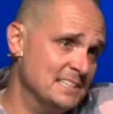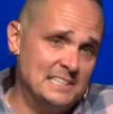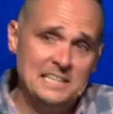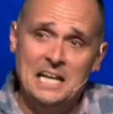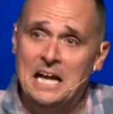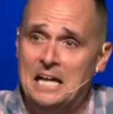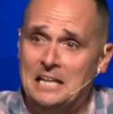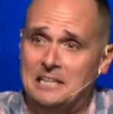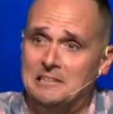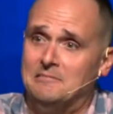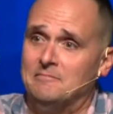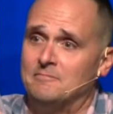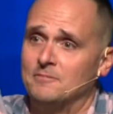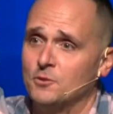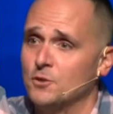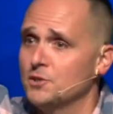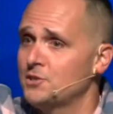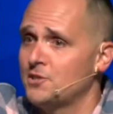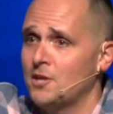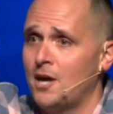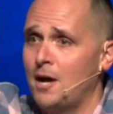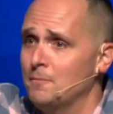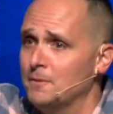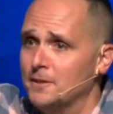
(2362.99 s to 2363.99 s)
not. Chris
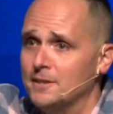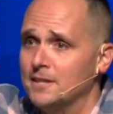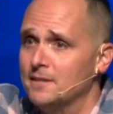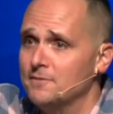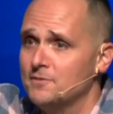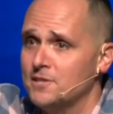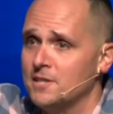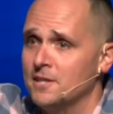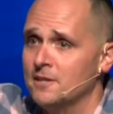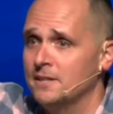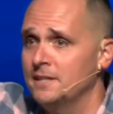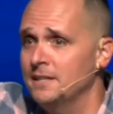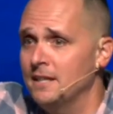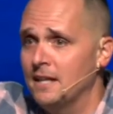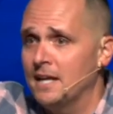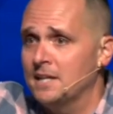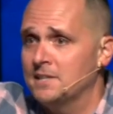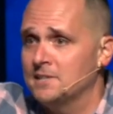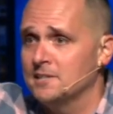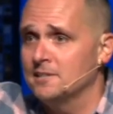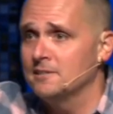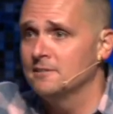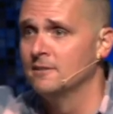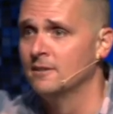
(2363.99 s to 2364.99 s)
Tomlin lives there, he
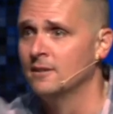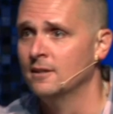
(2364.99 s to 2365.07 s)
likes it.